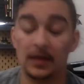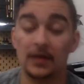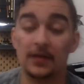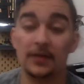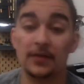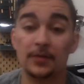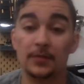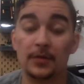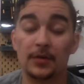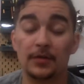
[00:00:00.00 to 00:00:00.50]

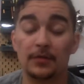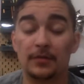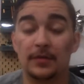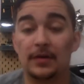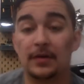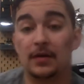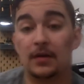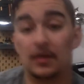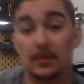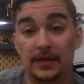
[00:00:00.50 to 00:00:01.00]
Another part of
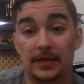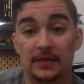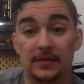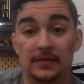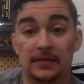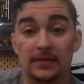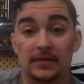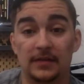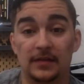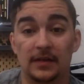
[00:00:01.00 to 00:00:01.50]
being a
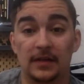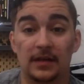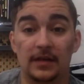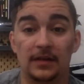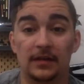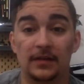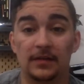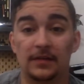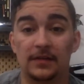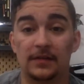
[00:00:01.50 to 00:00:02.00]
hobbyist
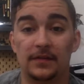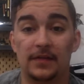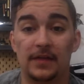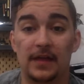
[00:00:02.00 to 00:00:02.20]
is